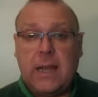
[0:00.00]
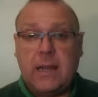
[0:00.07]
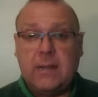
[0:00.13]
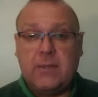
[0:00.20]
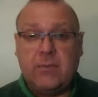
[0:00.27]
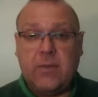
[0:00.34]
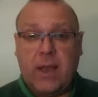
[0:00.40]

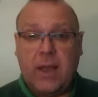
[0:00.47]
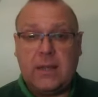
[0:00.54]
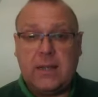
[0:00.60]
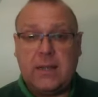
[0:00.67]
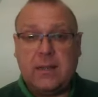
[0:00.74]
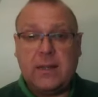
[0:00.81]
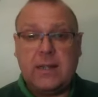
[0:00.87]
his face
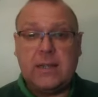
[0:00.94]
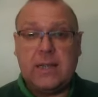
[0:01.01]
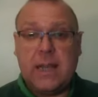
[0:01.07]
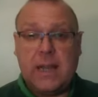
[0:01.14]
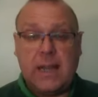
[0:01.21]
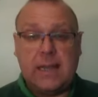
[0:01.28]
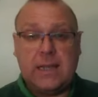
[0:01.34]
and I
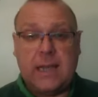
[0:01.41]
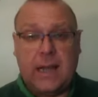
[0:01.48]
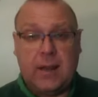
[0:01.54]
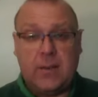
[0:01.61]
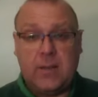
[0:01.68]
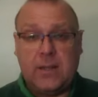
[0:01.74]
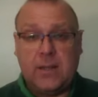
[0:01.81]
seek his
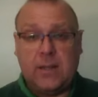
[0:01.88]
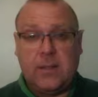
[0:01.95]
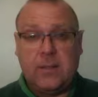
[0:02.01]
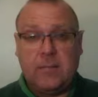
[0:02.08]
counsel.